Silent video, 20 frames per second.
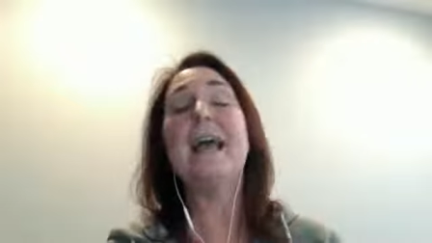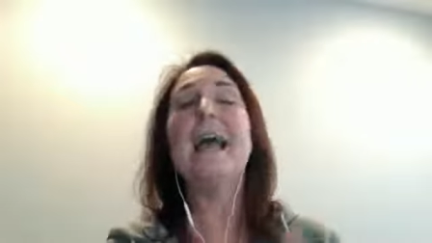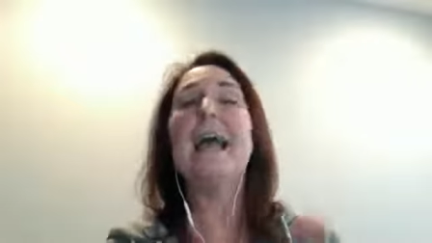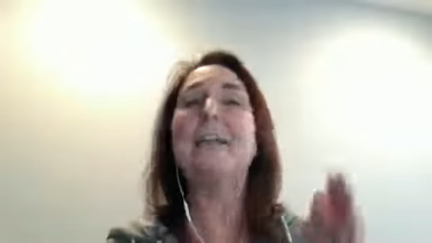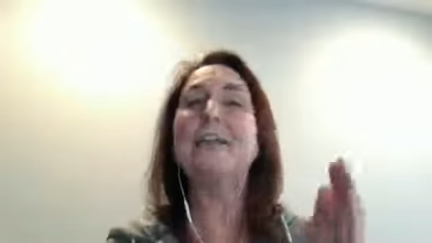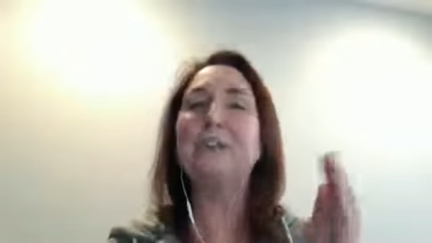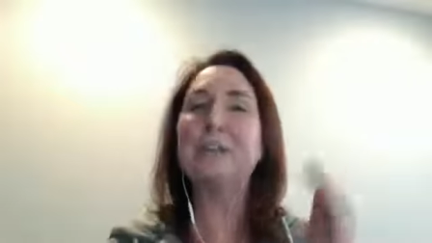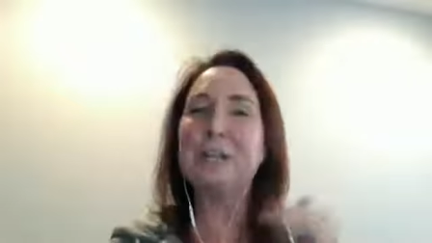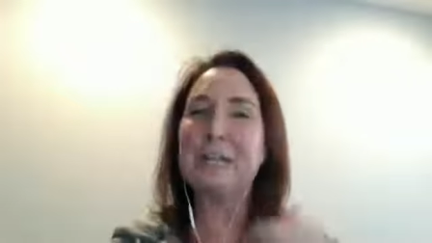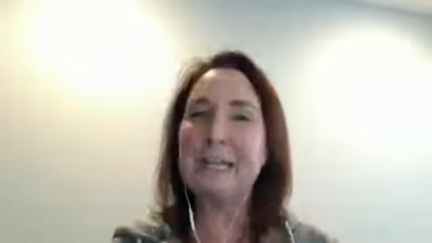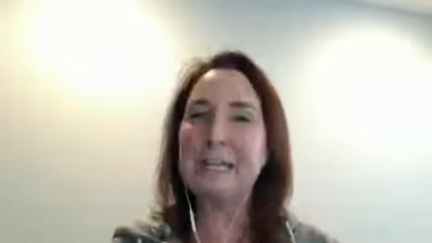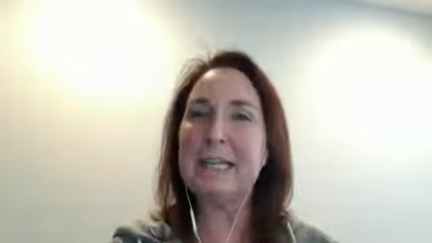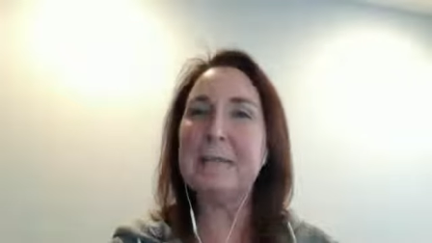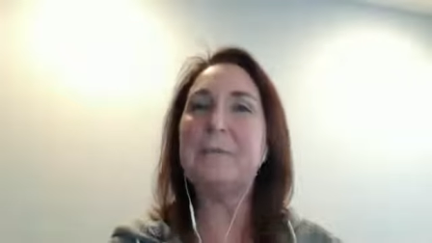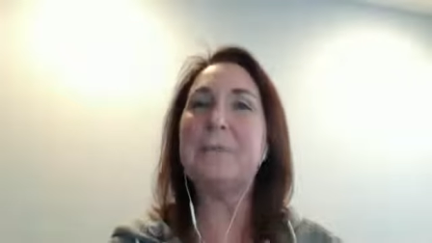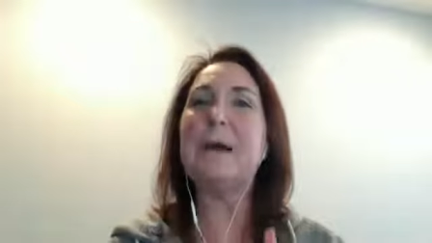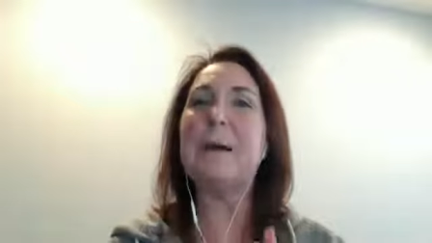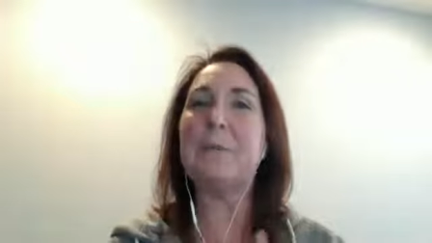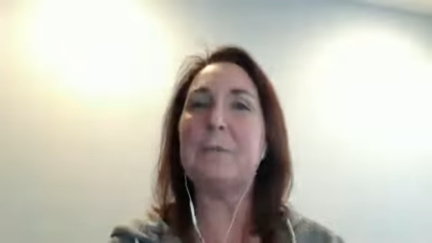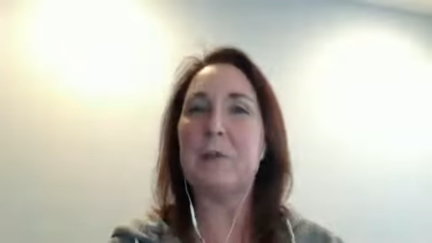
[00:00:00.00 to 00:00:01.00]
and you're going to
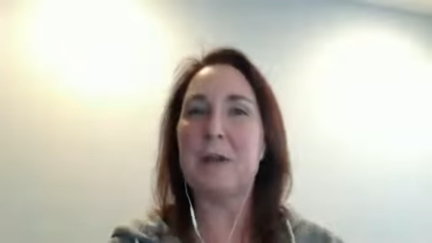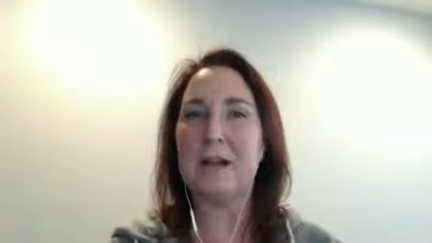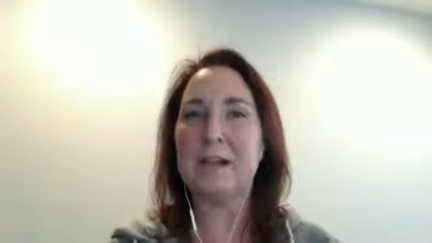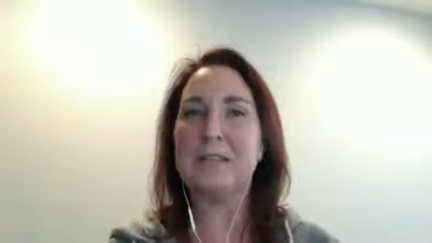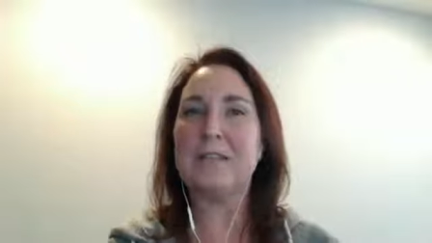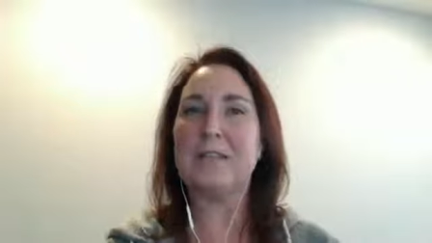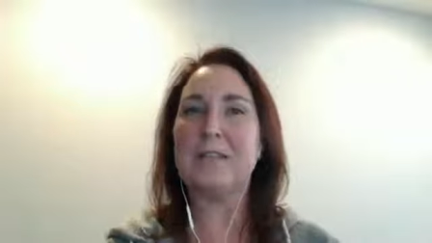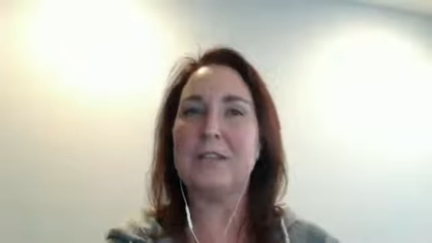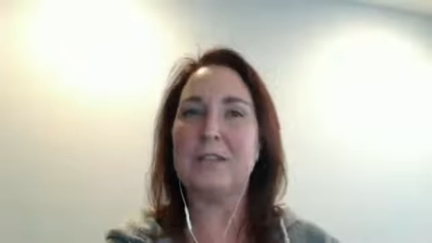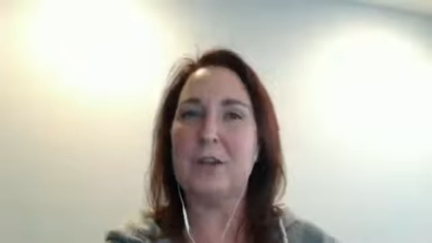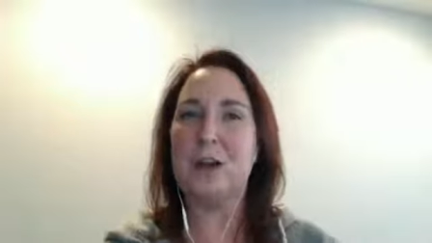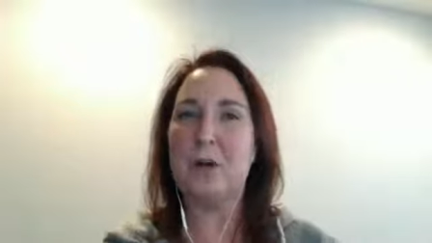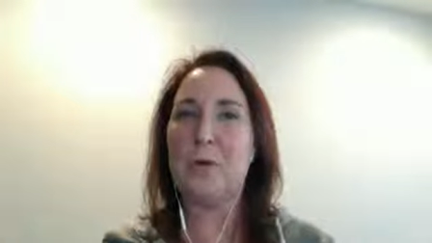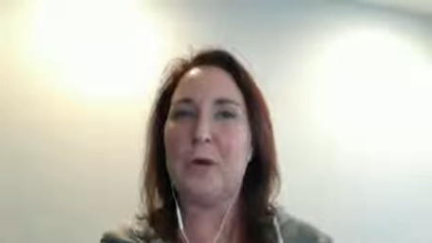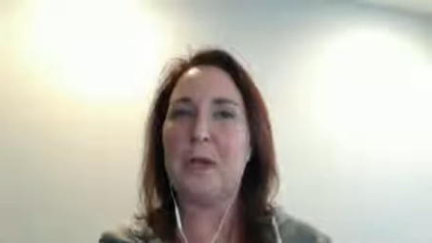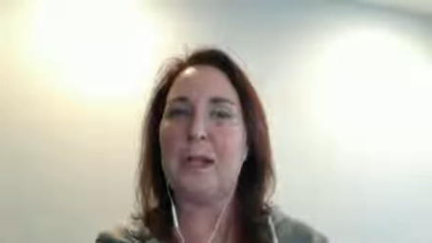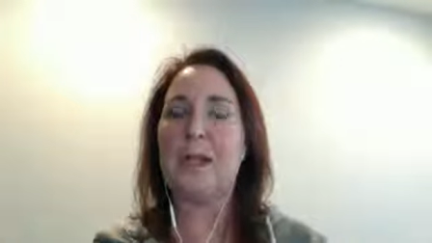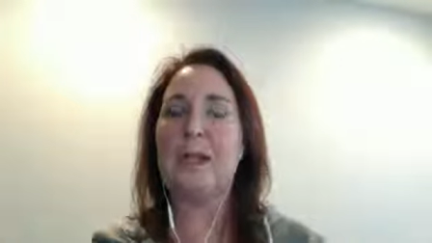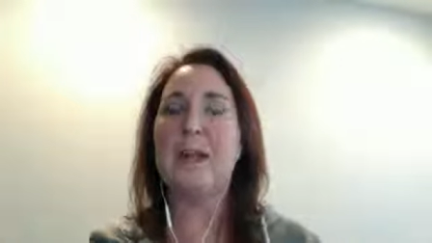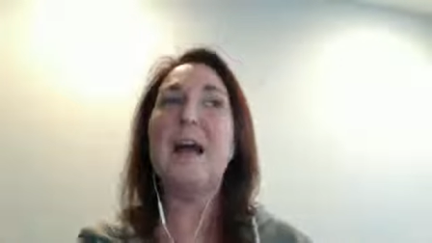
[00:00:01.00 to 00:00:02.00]
keep that process
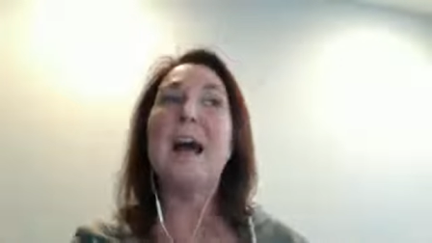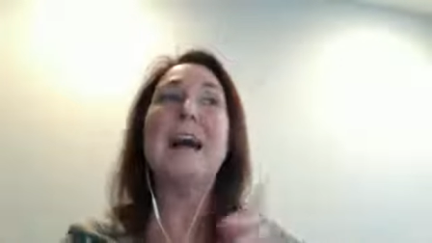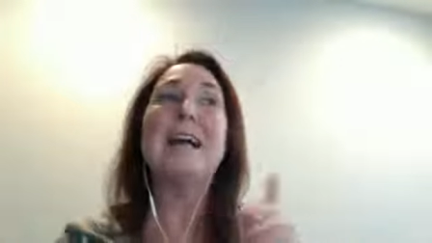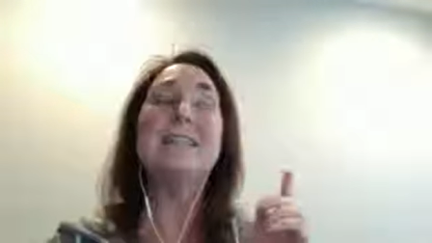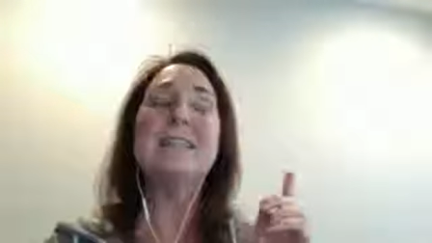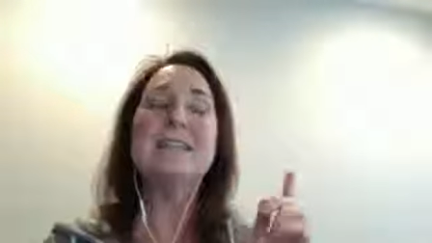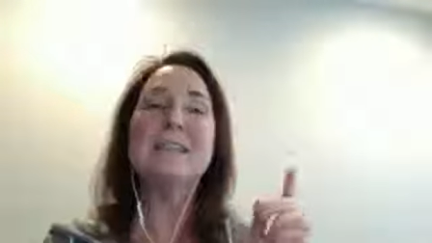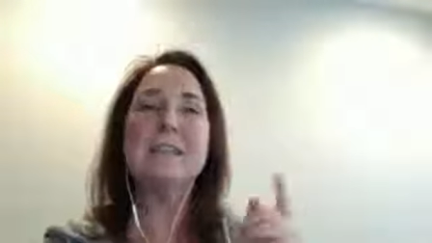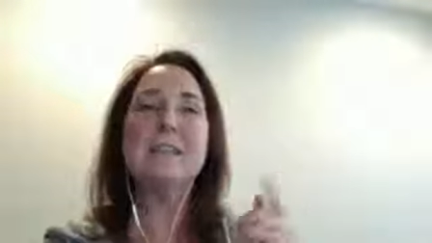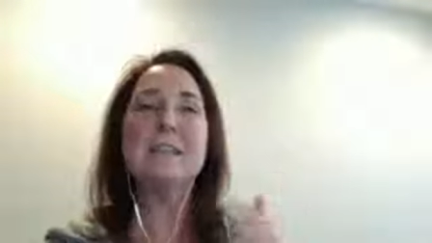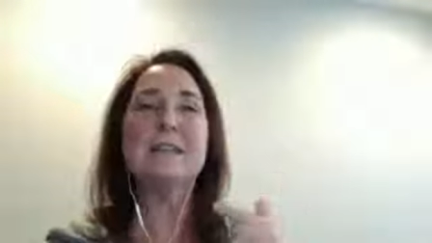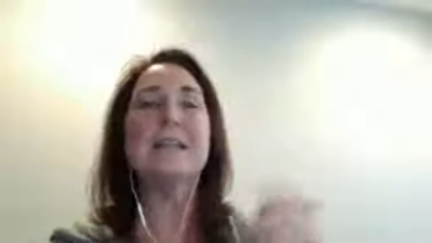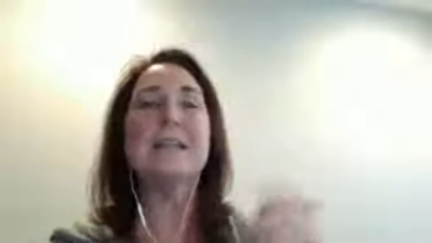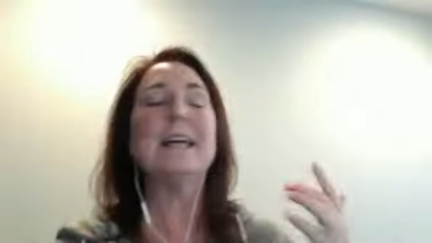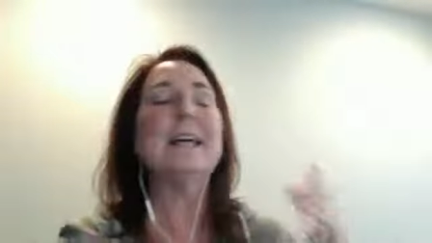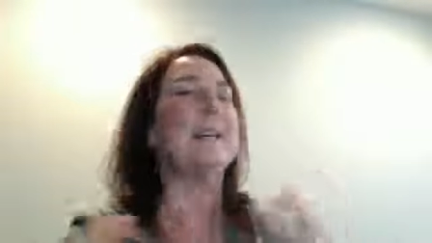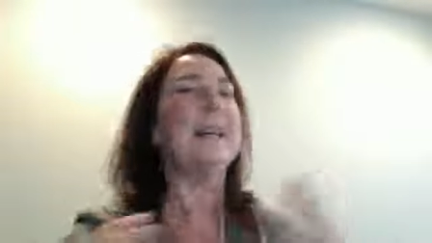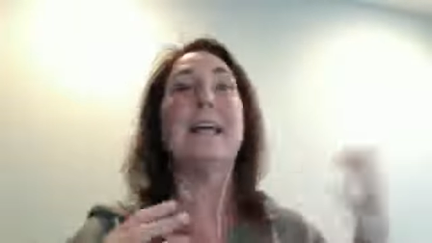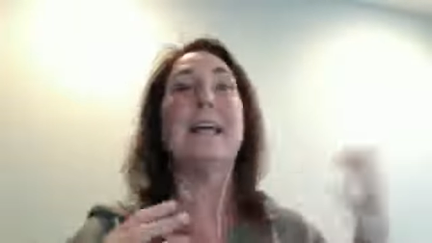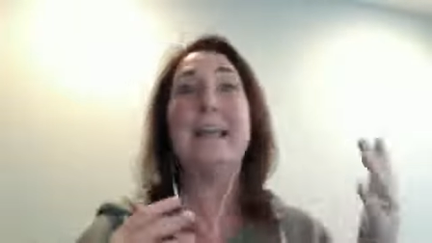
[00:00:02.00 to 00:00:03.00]
going until,
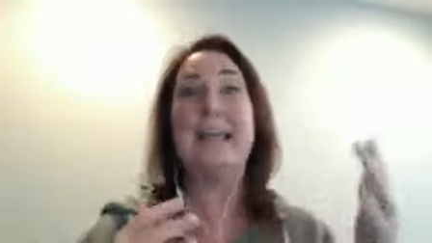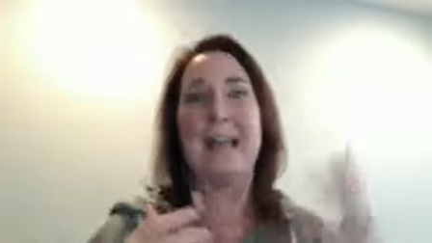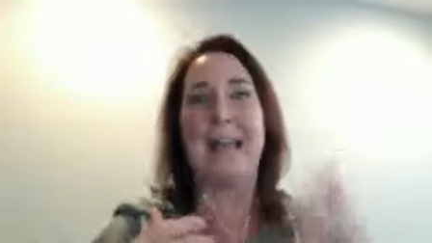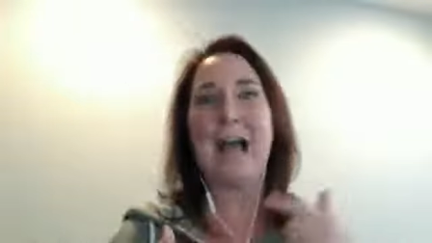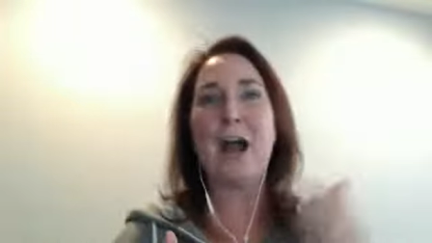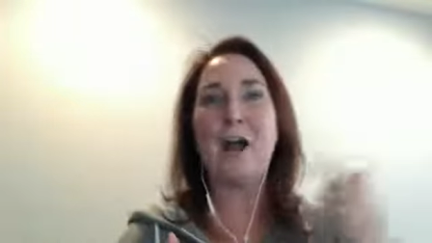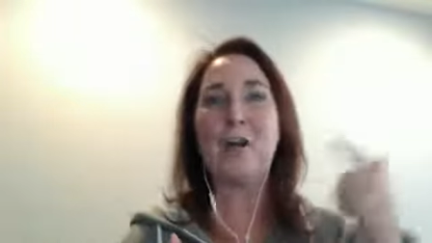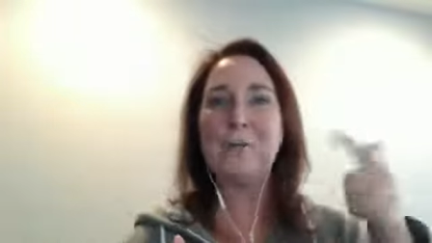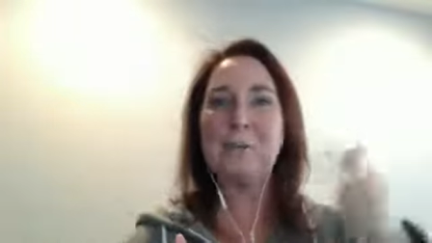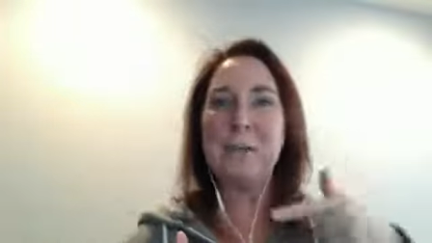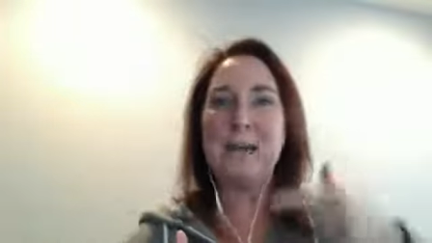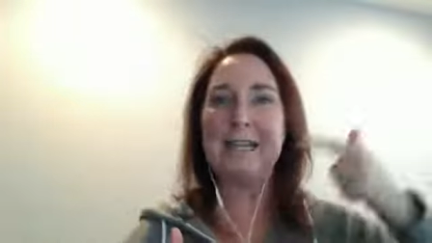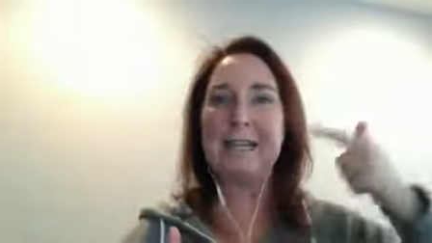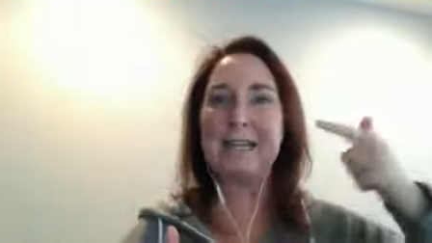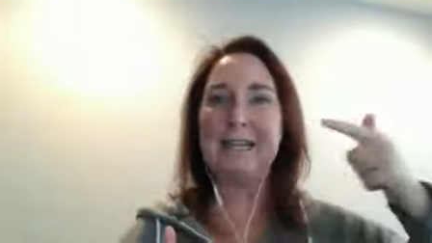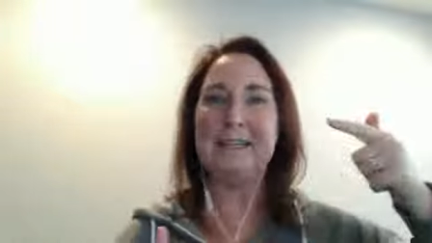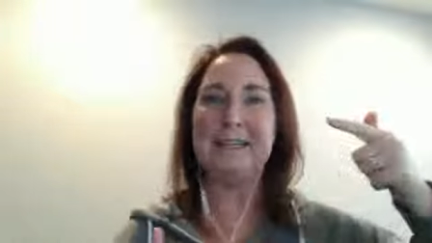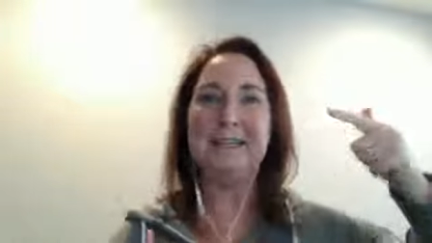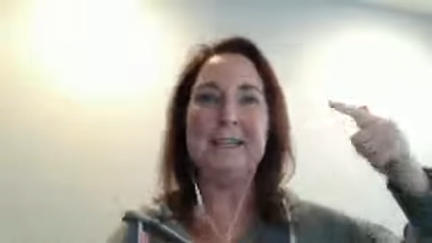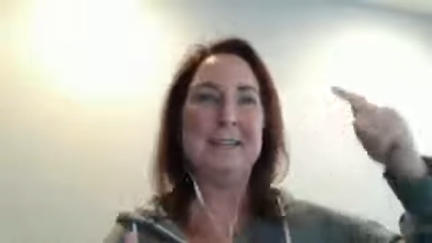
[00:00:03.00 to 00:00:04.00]
and, and how
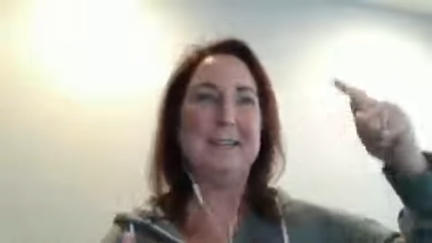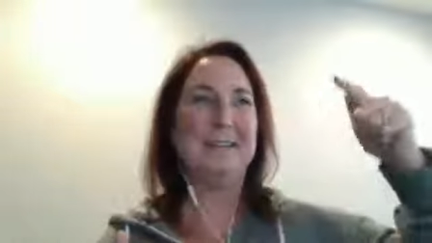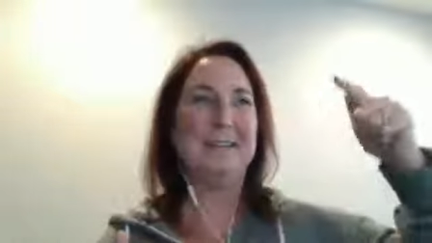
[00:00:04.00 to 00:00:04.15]
many,